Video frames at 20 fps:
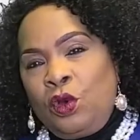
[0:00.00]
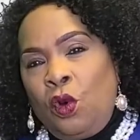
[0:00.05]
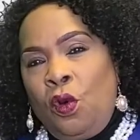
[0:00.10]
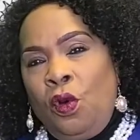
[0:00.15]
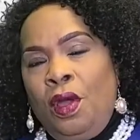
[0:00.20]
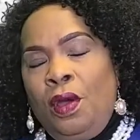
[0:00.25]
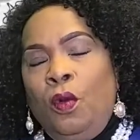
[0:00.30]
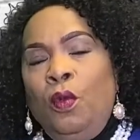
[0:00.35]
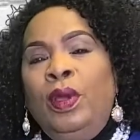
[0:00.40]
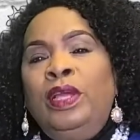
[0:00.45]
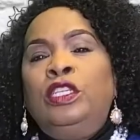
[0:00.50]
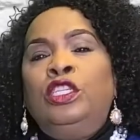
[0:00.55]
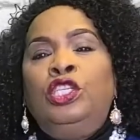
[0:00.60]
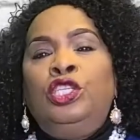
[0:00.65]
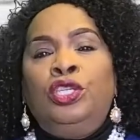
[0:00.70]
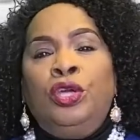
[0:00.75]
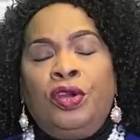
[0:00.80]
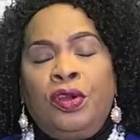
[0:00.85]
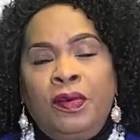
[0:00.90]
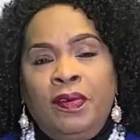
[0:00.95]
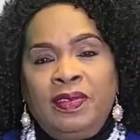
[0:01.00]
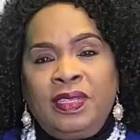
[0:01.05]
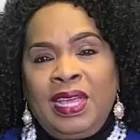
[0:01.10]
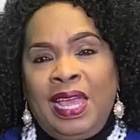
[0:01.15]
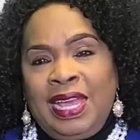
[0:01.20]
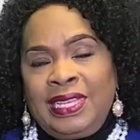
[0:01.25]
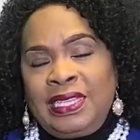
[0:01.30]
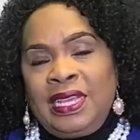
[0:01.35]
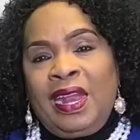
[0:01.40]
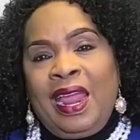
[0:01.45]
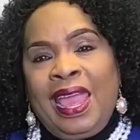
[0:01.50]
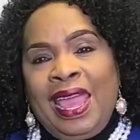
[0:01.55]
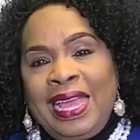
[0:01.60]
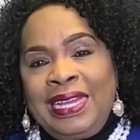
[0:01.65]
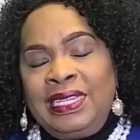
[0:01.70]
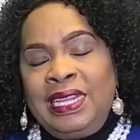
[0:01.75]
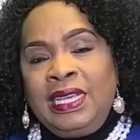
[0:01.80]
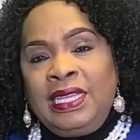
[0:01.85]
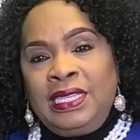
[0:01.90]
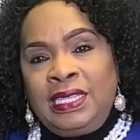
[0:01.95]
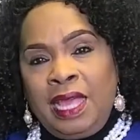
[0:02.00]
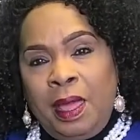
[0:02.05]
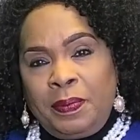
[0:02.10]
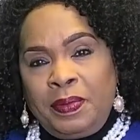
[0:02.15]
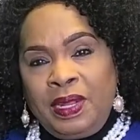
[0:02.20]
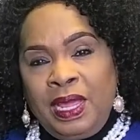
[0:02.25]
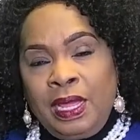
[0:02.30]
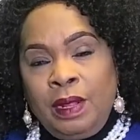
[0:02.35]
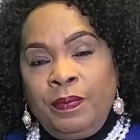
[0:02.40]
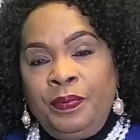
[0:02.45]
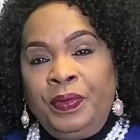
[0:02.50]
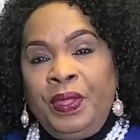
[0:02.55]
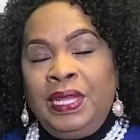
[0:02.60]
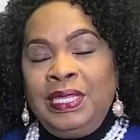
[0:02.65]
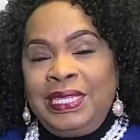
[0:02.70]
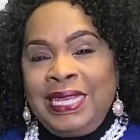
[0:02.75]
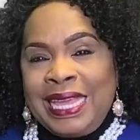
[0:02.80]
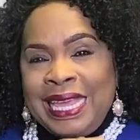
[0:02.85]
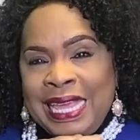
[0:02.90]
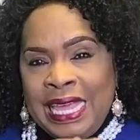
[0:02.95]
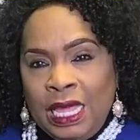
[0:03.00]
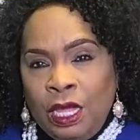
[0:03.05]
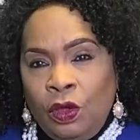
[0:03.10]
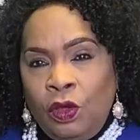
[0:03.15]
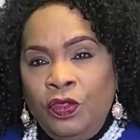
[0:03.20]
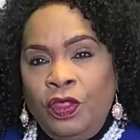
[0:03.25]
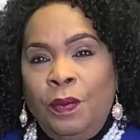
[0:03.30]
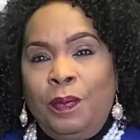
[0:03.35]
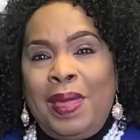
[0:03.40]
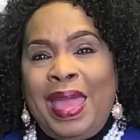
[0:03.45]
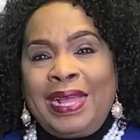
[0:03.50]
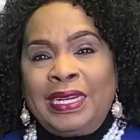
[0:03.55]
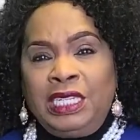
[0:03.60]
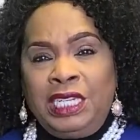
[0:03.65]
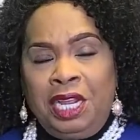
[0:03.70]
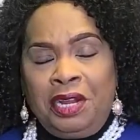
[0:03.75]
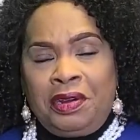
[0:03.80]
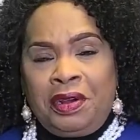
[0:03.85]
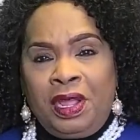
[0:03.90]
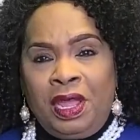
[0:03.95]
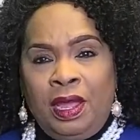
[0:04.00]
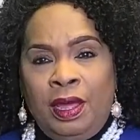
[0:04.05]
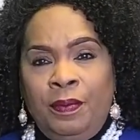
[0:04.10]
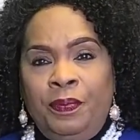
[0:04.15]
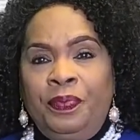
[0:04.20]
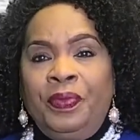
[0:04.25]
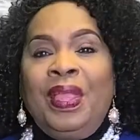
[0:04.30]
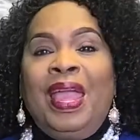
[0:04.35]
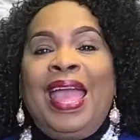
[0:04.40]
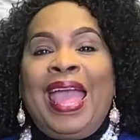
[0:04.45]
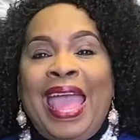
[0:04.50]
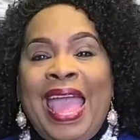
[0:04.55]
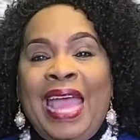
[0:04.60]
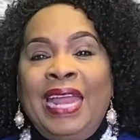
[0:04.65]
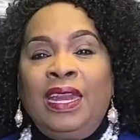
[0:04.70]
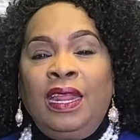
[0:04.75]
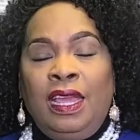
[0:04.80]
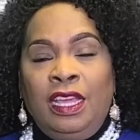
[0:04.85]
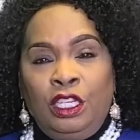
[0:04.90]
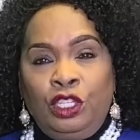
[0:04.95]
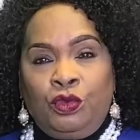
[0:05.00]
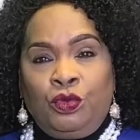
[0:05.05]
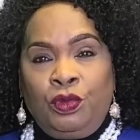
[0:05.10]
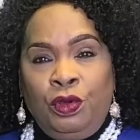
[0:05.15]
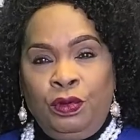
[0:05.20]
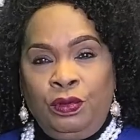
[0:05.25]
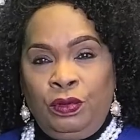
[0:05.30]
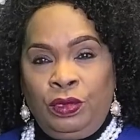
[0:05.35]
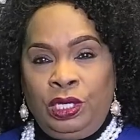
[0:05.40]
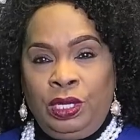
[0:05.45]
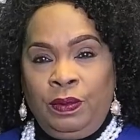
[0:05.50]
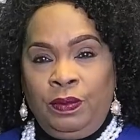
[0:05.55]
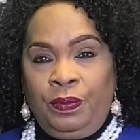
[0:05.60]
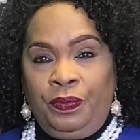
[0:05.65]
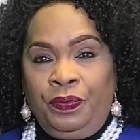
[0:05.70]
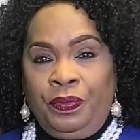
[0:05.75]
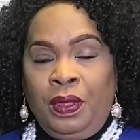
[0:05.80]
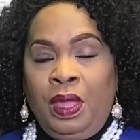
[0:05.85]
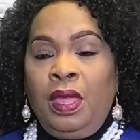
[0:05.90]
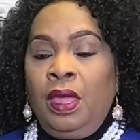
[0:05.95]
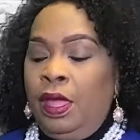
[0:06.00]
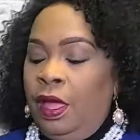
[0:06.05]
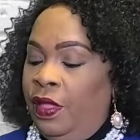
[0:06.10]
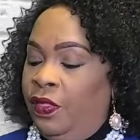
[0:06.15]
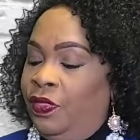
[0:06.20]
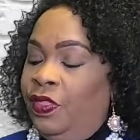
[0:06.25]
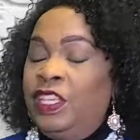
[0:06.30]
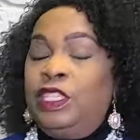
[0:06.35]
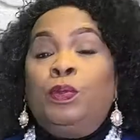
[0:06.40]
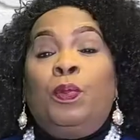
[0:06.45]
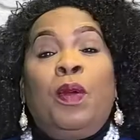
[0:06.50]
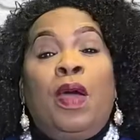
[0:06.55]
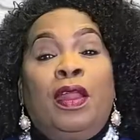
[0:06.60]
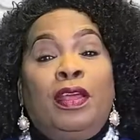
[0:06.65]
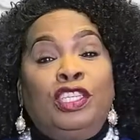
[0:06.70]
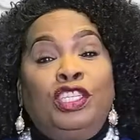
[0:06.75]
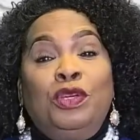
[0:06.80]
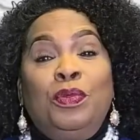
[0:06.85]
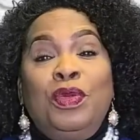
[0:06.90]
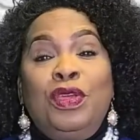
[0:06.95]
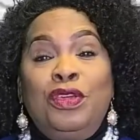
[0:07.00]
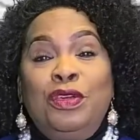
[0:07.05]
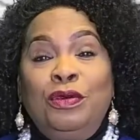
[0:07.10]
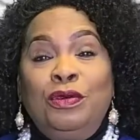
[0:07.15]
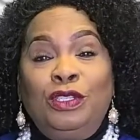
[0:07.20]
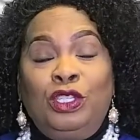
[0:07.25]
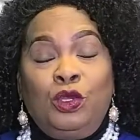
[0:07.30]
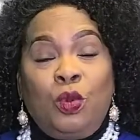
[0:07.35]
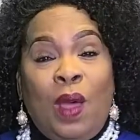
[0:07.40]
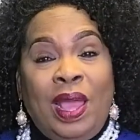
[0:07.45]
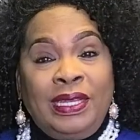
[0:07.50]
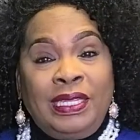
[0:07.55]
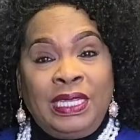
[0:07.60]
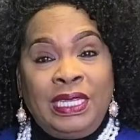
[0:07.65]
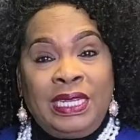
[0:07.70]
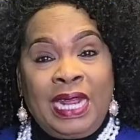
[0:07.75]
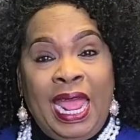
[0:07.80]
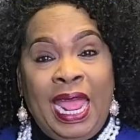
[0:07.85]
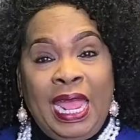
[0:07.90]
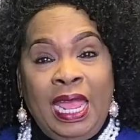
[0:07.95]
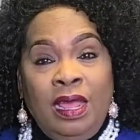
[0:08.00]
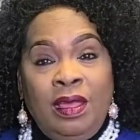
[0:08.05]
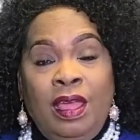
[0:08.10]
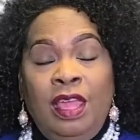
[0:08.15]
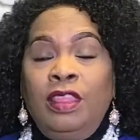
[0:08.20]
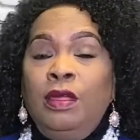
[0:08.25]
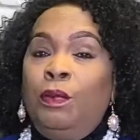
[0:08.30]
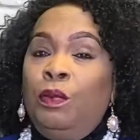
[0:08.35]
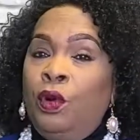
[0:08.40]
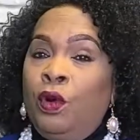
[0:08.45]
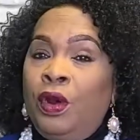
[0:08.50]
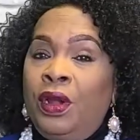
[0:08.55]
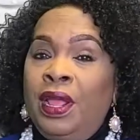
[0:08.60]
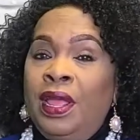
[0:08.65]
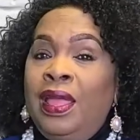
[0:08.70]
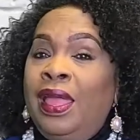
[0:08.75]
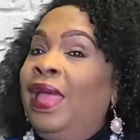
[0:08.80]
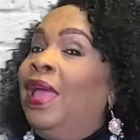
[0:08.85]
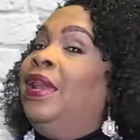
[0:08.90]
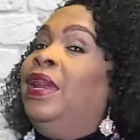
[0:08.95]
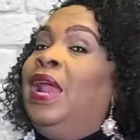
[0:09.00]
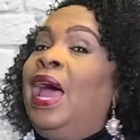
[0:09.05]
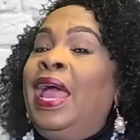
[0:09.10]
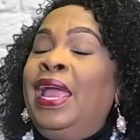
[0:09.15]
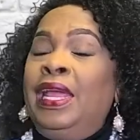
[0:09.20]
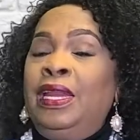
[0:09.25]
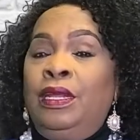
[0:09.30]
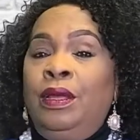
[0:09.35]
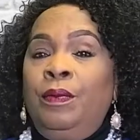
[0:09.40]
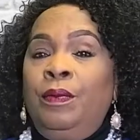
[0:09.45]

oil, which serves as an antiseptic to kill the bacteria at its root. This product should be used twice a day, in the morning and night.